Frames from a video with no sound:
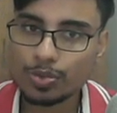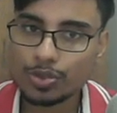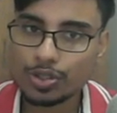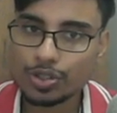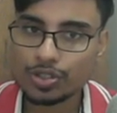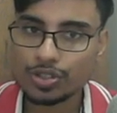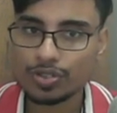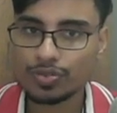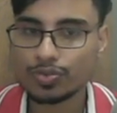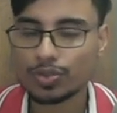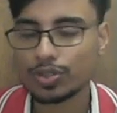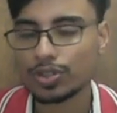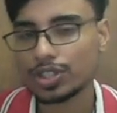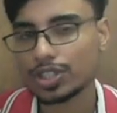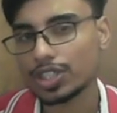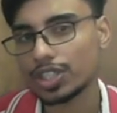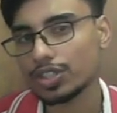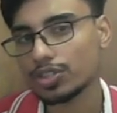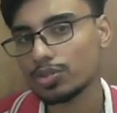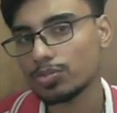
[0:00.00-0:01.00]
positions for the
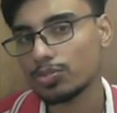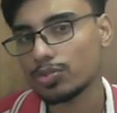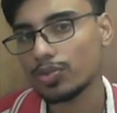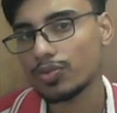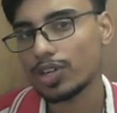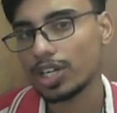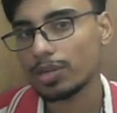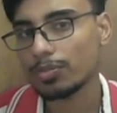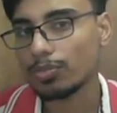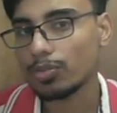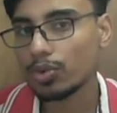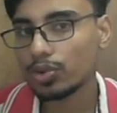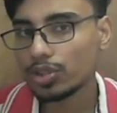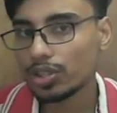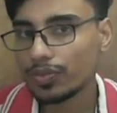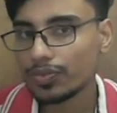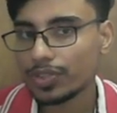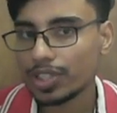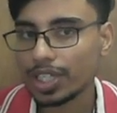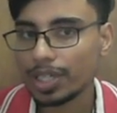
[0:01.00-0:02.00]
king to move and
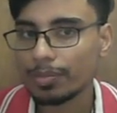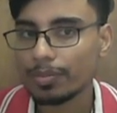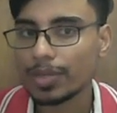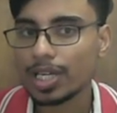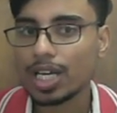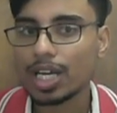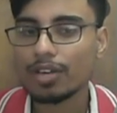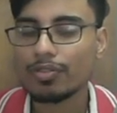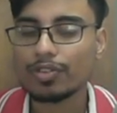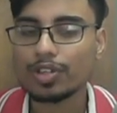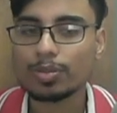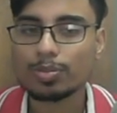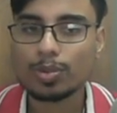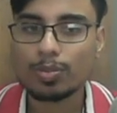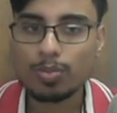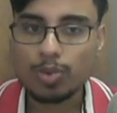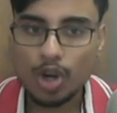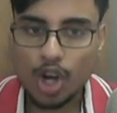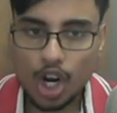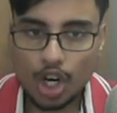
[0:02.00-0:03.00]
both of them will be
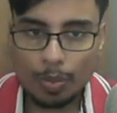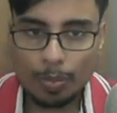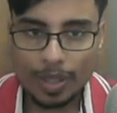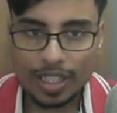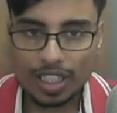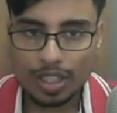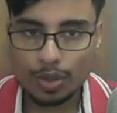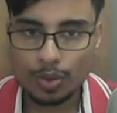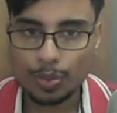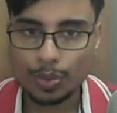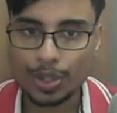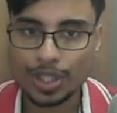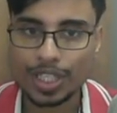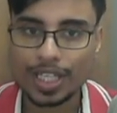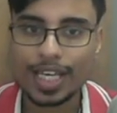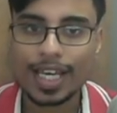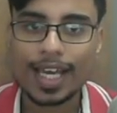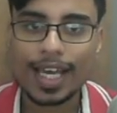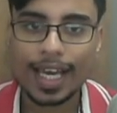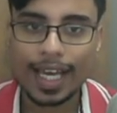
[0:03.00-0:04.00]
blocked by the queen,